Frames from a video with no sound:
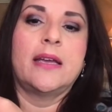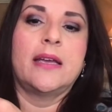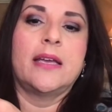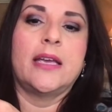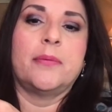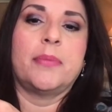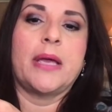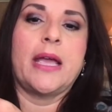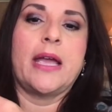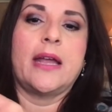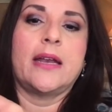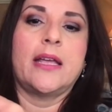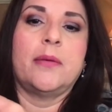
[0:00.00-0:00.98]
hit
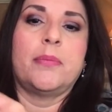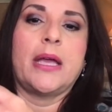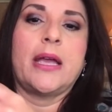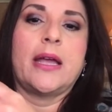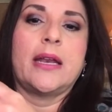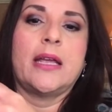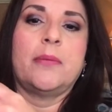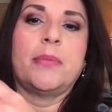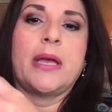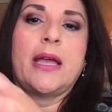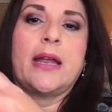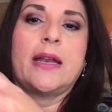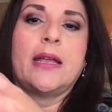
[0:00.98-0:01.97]
pan, hit pan, hit
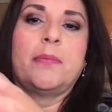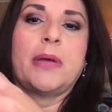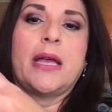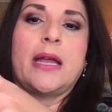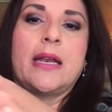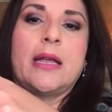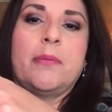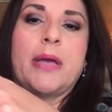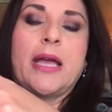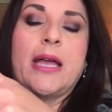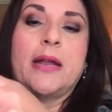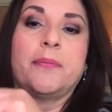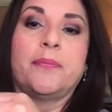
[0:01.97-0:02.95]
pan, hit pan, hit pan,